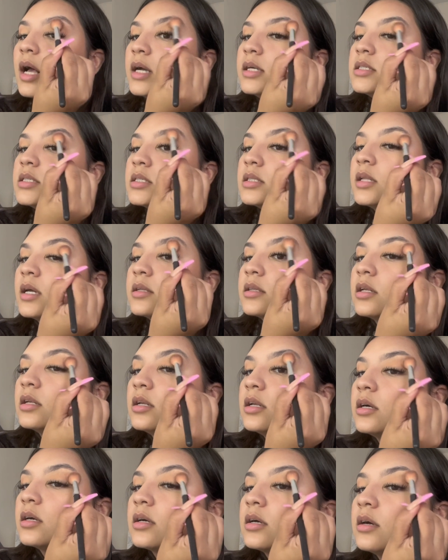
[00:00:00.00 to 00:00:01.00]
I just like the
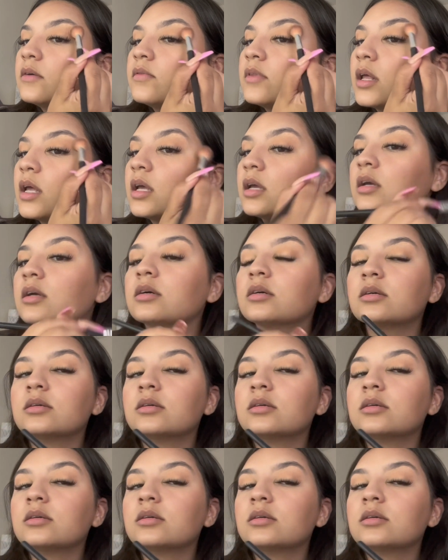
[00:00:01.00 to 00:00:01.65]
look of like